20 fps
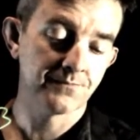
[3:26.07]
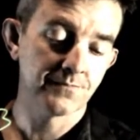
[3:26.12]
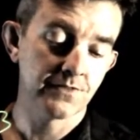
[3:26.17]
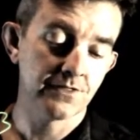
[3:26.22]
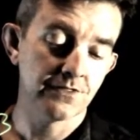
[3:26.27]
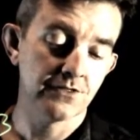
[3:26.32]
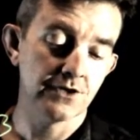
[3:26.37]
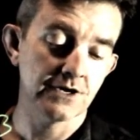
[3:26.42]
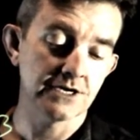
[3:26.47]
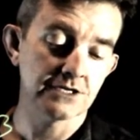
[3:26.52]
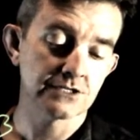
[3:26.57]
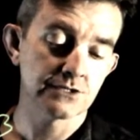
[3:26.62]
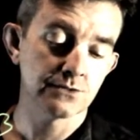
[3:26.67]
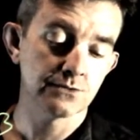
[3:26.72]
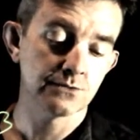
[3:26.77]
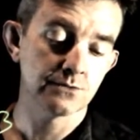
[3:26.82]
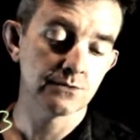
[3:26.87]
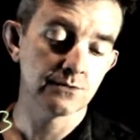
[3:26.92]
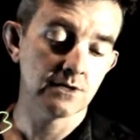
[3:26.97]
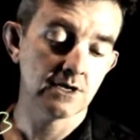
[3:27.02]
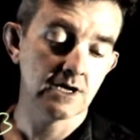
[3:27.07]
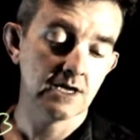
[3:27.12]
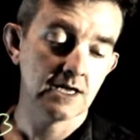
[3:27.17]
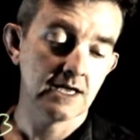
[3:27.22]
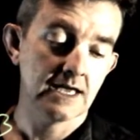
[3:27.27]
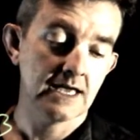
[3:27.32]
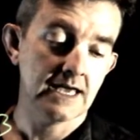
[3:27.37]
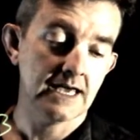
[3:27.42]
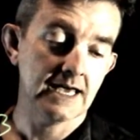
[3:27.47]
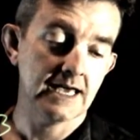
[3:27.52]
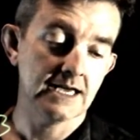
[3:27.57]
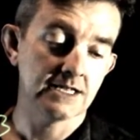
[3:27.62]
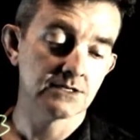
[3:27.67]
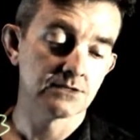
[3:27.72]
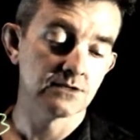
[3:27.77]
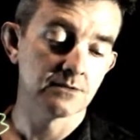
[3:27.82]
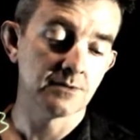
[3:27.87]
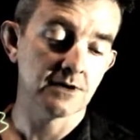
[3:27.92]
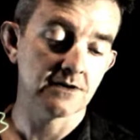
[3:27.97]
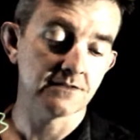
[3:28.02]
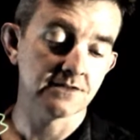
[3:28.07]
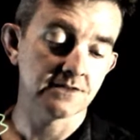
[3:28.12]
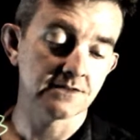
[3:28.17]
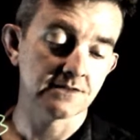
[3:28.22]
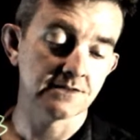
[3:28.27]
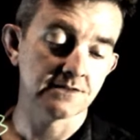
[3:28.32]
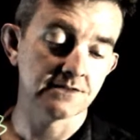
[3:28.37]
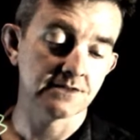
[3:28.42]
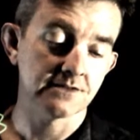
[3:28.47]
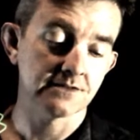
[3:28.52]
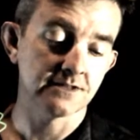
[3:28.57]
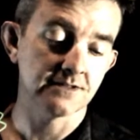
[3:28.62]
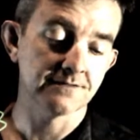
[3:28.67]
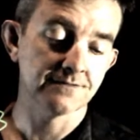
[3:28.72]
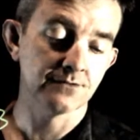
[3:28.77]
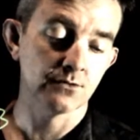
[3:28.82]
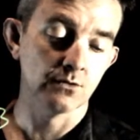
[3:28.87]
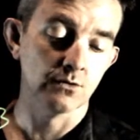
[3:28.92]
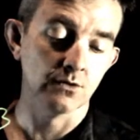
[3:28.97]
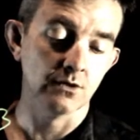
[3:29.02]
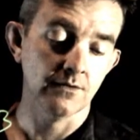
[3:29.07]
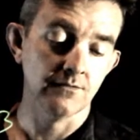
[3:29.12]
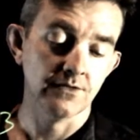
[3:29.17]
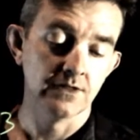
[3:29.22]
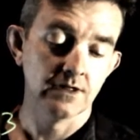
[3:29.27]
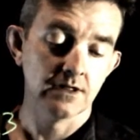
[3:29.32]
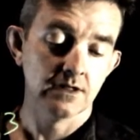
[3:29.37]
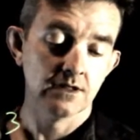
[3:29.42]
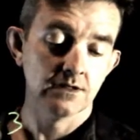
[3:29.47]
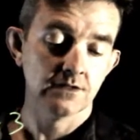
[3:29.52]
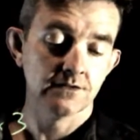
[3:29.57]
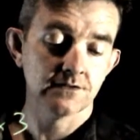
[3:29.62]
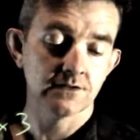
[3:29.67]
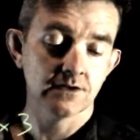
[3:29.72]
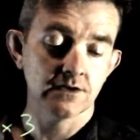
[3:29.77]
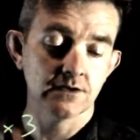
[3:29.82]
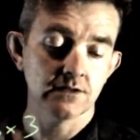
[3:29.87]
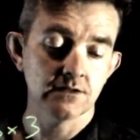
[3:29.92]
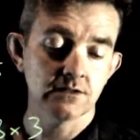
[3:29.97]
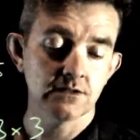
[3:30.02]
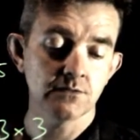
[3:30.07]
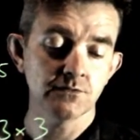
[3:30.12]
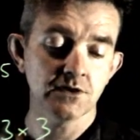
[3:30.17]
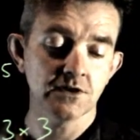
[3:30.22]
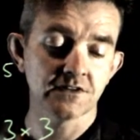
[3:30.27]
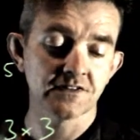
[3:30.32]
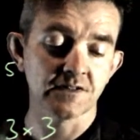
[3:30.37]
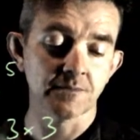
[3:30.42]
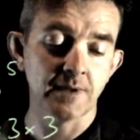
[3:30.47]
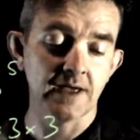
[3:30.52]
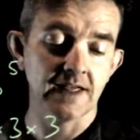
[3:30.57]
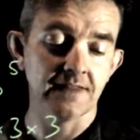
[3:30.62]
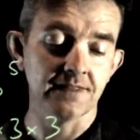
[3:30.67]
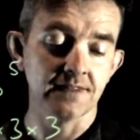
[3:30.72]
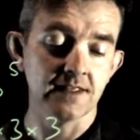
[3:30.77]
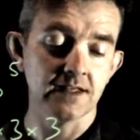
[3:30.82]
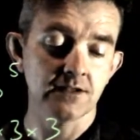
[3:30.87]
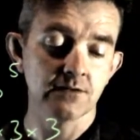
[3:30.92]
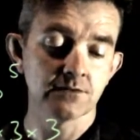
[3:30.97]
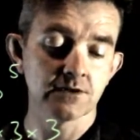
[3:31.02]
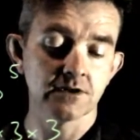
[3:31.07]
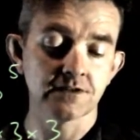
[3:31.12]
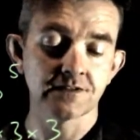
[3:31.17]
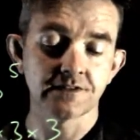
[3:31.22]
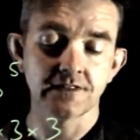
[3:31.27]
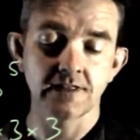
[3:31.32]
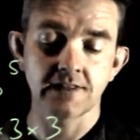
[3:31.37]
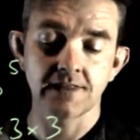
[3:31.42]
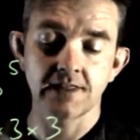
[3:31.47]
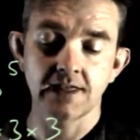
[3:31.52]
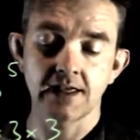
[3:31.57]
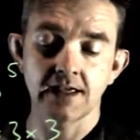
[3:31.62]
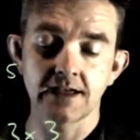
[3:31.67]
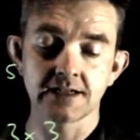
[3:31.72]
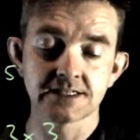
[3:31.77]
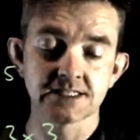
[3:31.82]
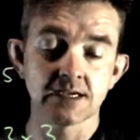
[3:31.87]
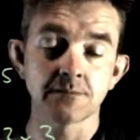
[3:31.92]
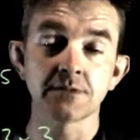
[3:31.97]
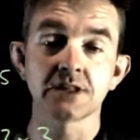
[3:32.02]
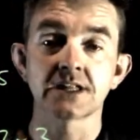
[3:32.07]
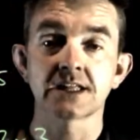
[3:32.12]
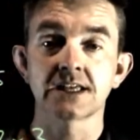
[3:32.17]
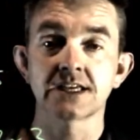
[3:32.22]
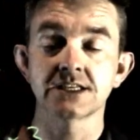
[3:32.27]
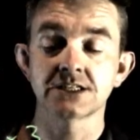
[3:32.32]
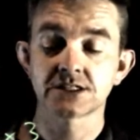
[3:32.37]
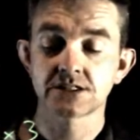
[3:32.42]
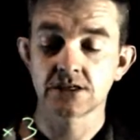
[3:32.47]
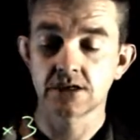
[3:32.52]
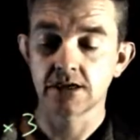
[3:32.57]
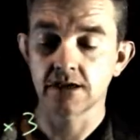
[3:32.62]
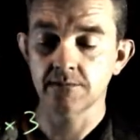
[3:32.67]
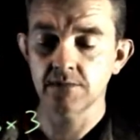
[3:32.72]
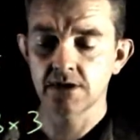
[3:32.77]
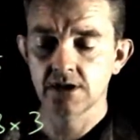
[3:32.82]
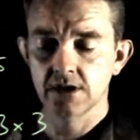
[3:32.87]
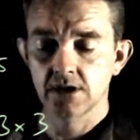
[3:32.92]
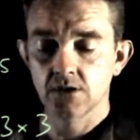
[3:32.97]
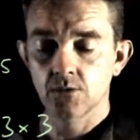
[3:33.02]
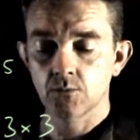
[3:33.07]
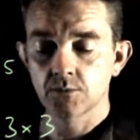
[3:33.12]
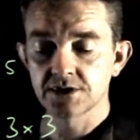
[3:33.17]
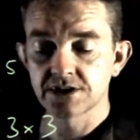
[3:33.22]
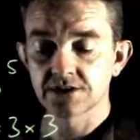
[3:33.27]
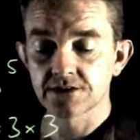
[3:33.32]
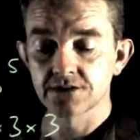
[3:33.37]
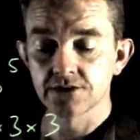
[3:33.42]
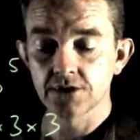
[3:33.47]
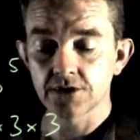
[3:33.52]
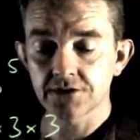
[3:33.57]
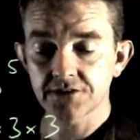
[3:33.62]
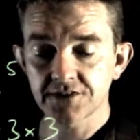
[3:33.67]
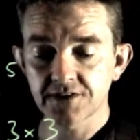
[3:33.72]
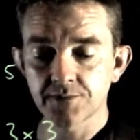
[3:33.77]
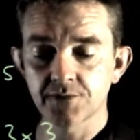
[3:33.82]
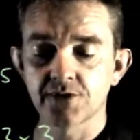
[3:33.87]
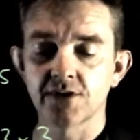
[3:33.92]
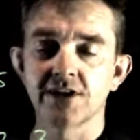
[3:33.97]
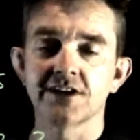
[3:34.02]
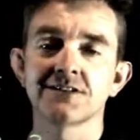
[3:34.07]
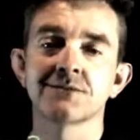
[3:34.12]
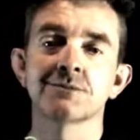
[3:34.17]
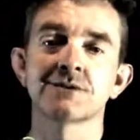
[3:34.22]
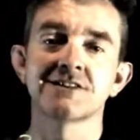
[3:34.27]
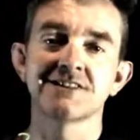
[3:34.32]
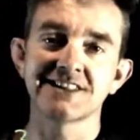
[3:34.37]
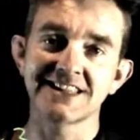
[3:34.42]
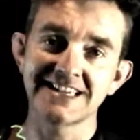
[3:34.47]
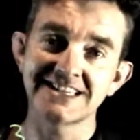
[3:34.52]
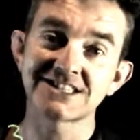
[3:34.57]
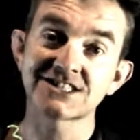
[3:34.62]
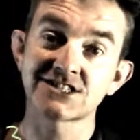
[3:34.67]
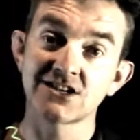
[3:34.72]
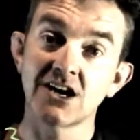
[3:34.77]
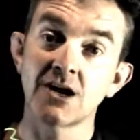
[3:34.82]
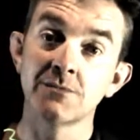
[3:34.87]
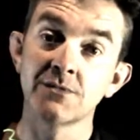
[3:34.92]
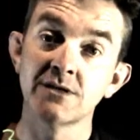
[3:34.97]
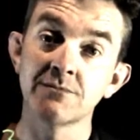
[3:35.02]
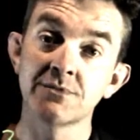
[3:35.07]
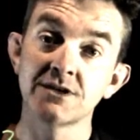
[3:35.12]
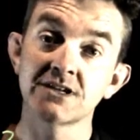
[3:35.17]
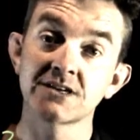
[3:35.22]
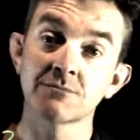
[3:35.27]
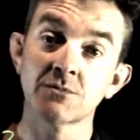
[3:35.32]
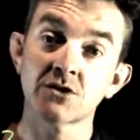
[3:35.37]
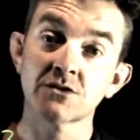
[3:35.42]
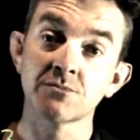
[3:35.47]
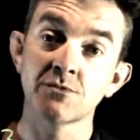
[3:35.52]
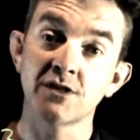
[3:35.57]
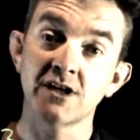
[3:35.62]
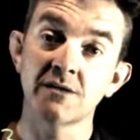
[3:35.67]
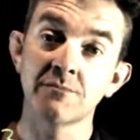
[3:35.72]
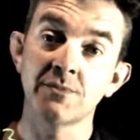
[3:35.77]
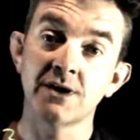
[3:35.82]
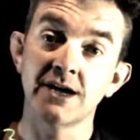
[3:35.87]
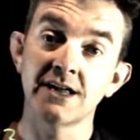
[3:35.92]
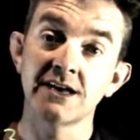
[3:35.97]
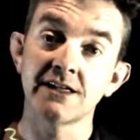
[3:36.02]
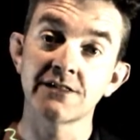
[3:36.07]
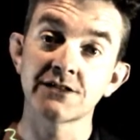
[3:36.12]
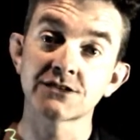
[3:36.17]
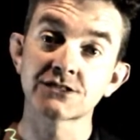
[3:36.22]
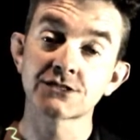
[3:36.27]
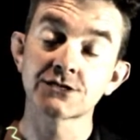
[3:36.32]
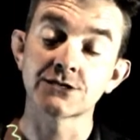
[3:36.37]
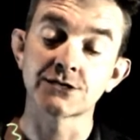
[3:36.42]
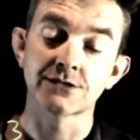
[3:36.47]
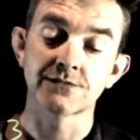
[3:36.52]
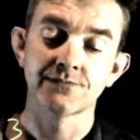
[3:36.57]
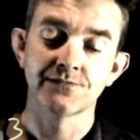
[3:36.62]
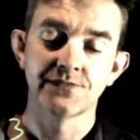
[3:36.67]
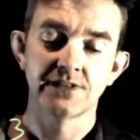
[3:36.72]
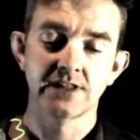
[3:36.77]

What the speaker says: 32, and 2 to the power of 6 is 64. So you'll notice a pattern there. You'll notice that they are doubling each time, which is not a surprise because each time they're being multiplied by another 2.